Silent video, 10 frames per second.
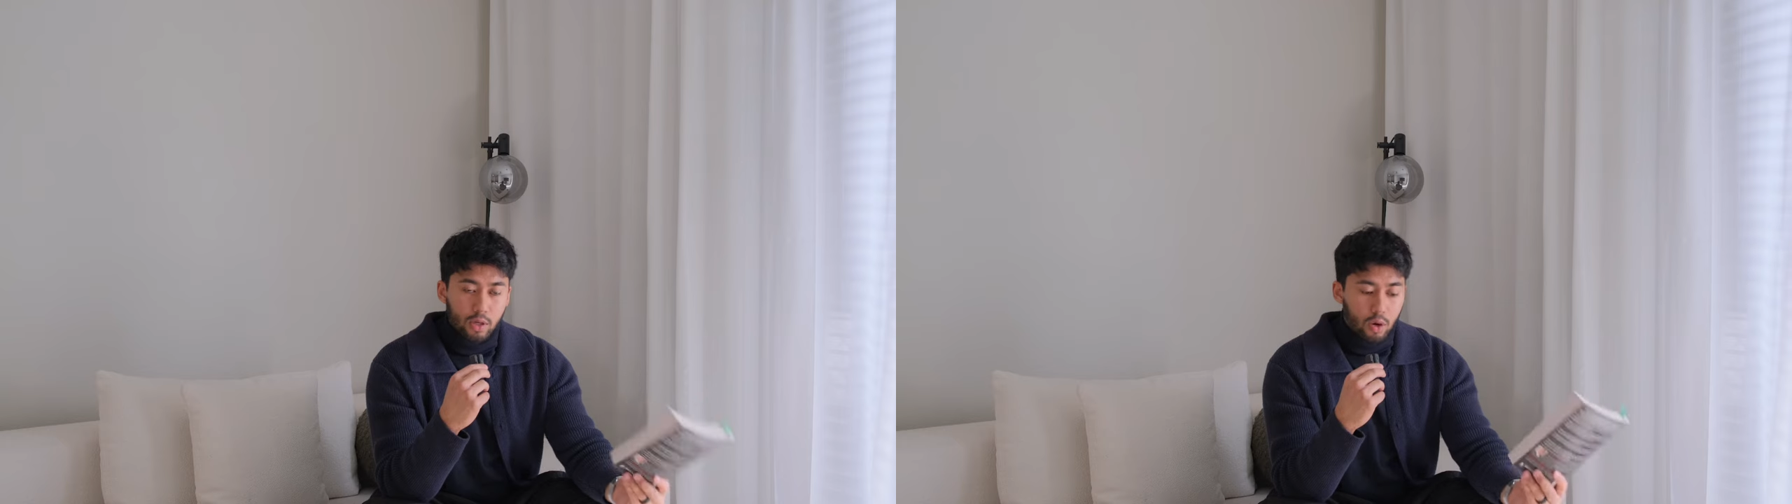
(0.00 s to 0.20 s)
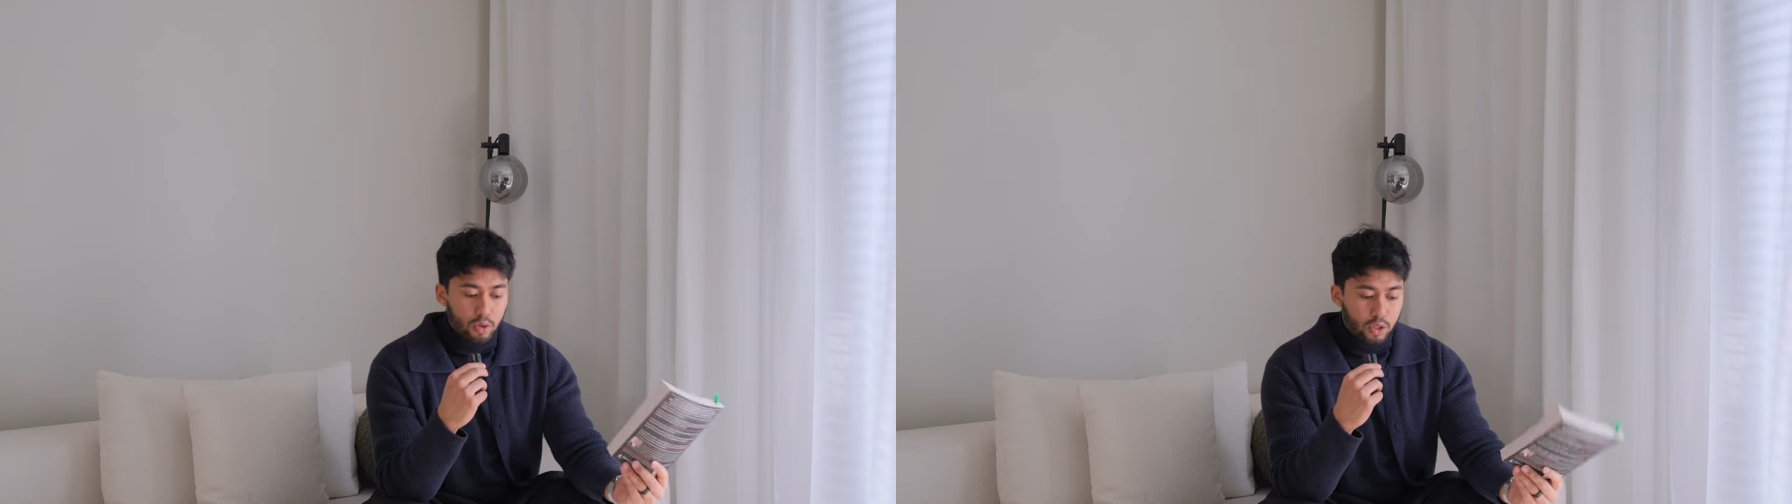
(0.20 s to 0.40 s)

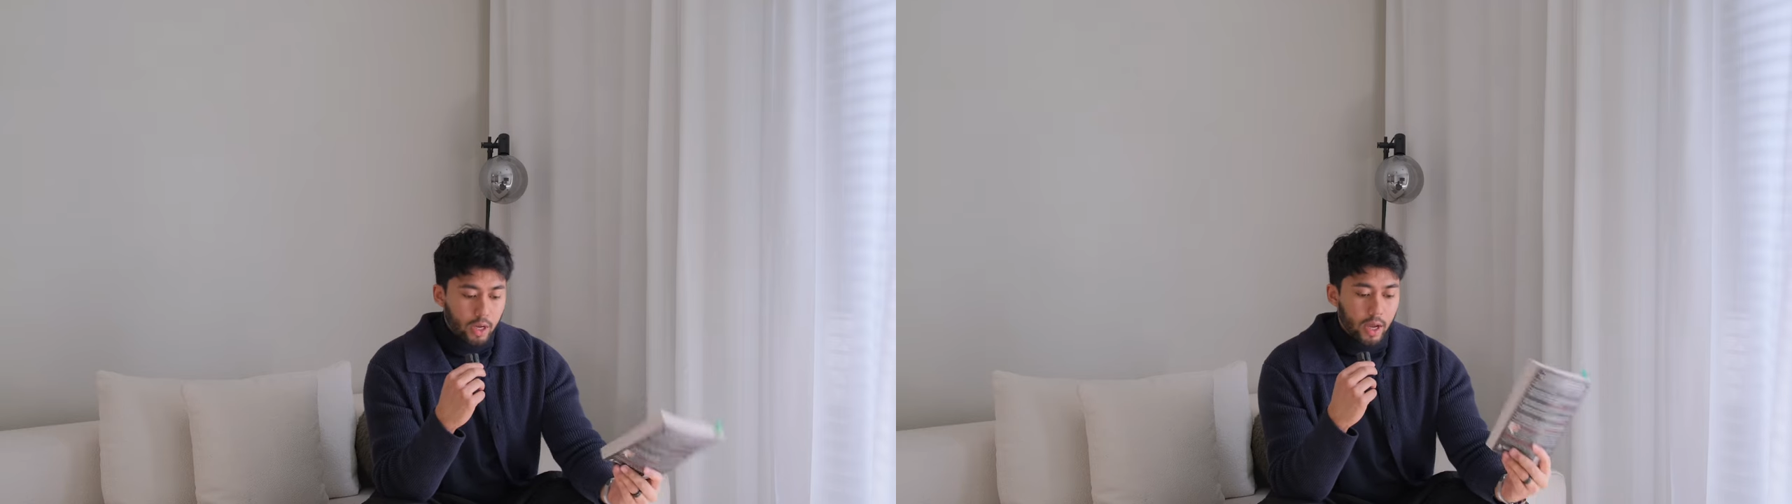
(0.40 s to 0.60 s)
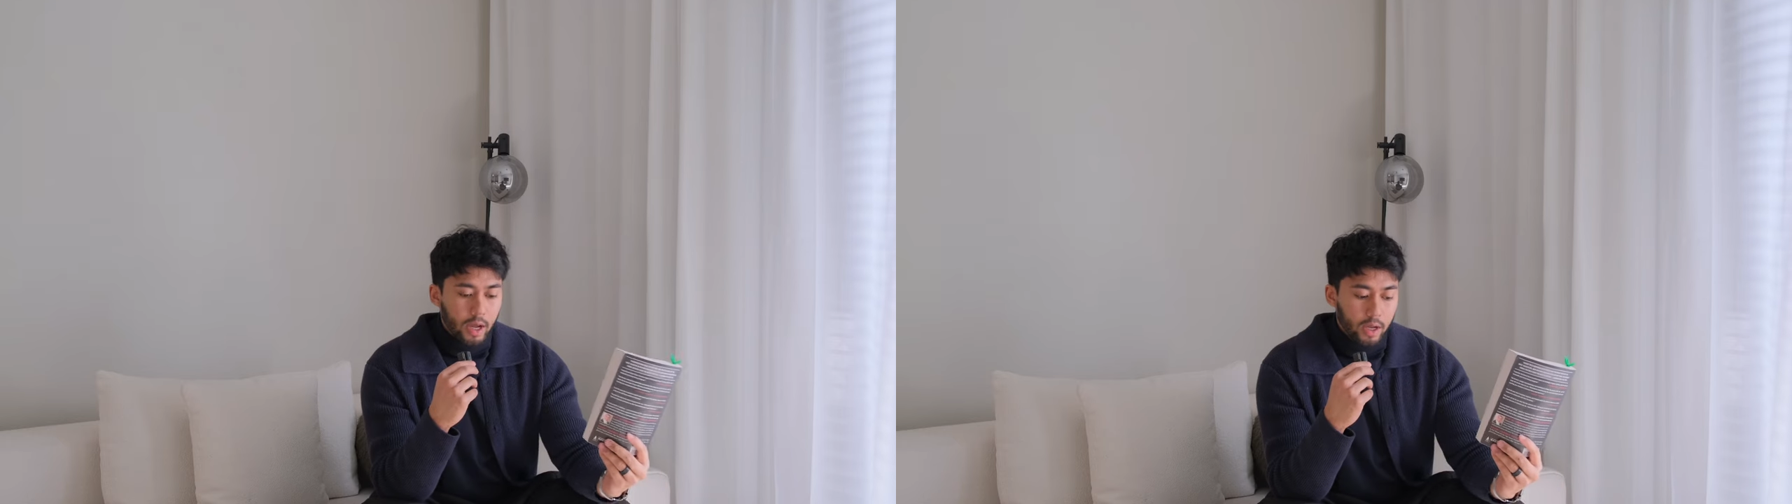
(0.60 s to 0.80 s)
coach
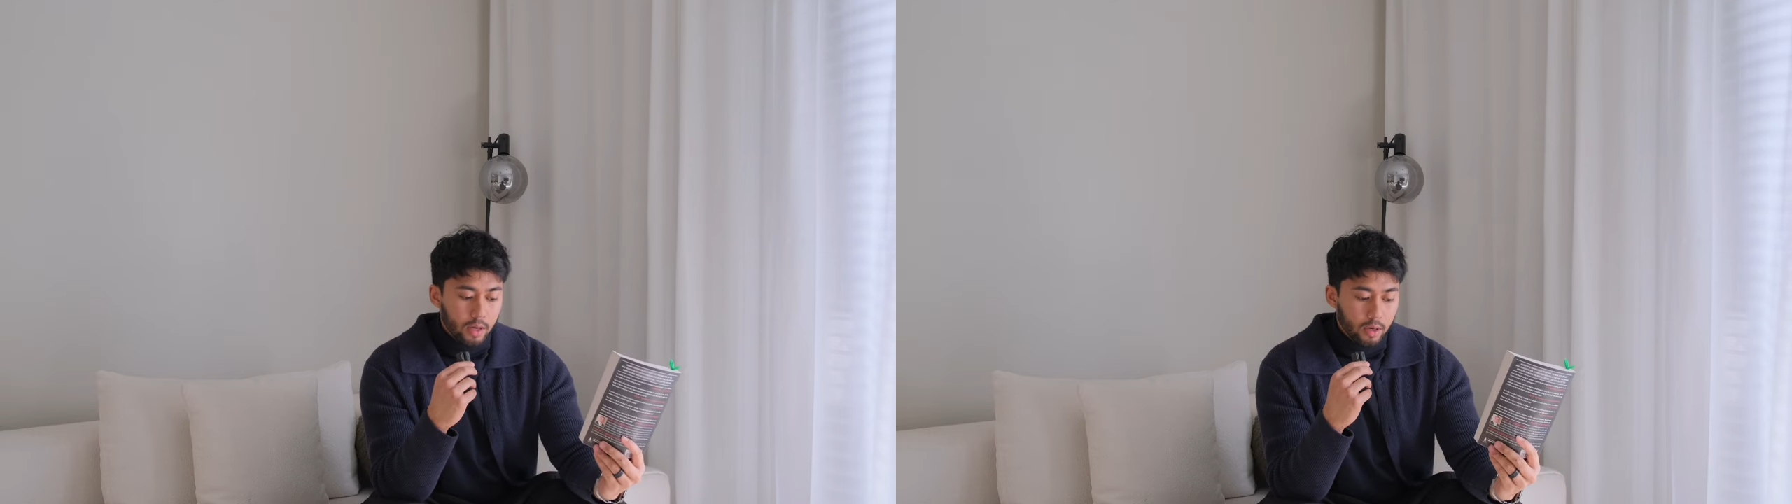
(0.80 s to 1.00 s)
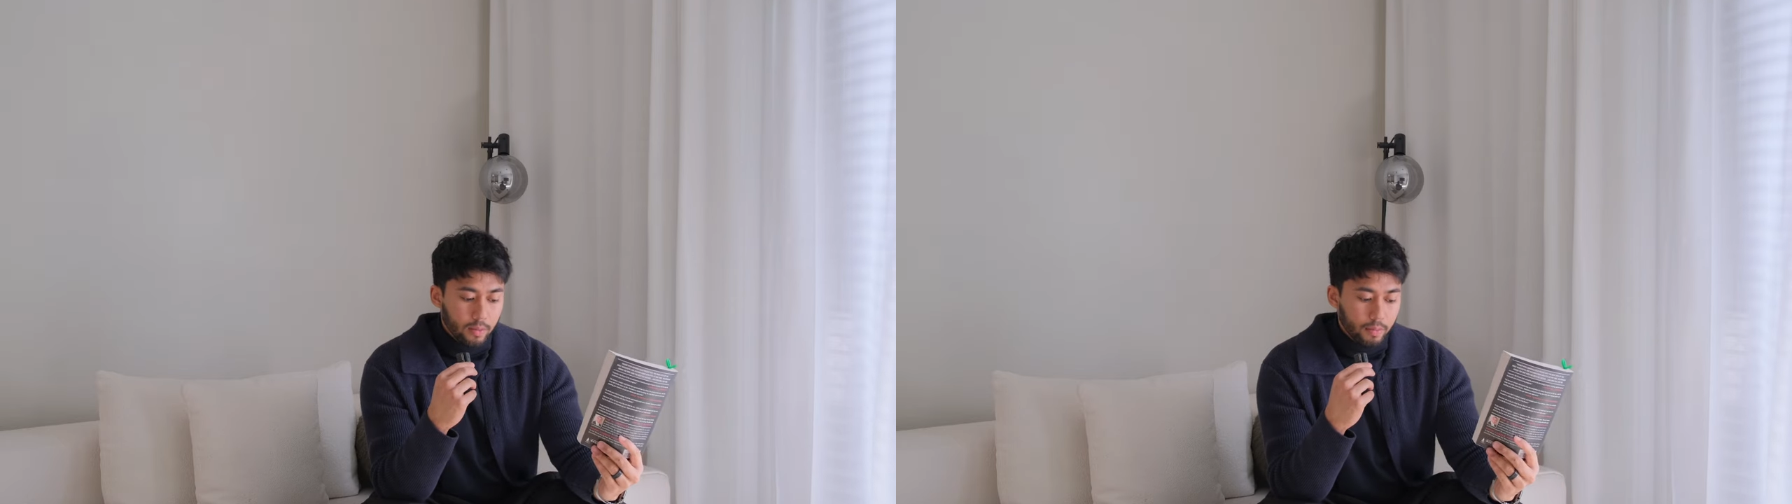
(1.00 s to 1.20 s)
and